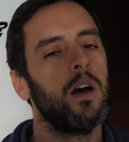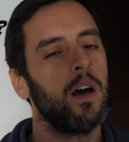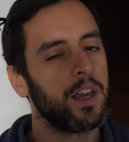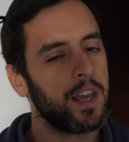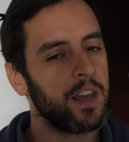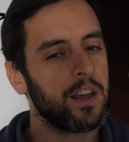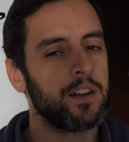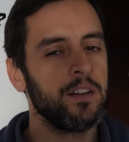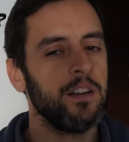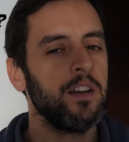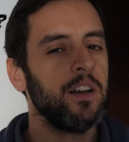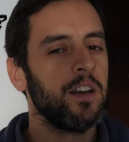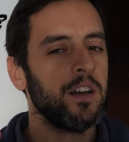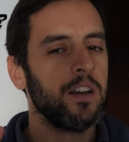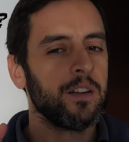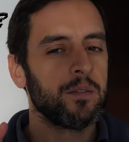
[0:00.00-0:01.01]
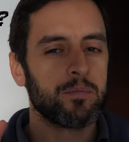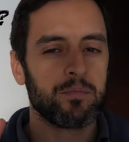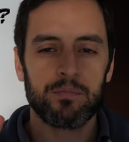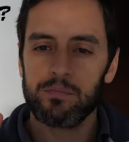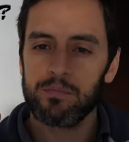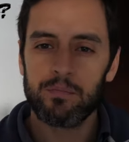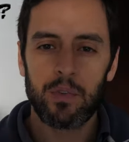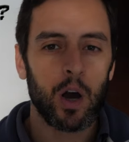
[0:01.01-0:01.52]
Again,
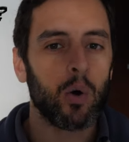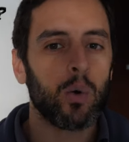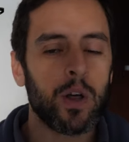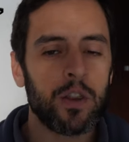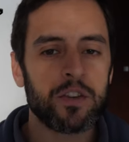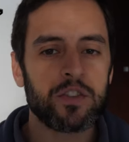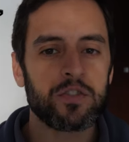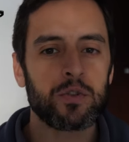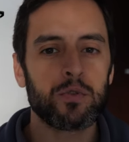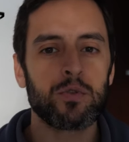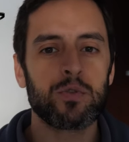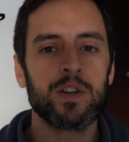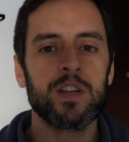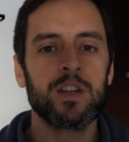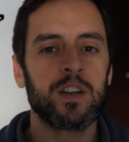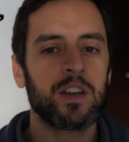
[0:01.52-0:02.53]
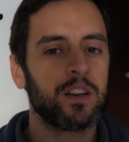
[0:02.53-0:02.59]
whole other story,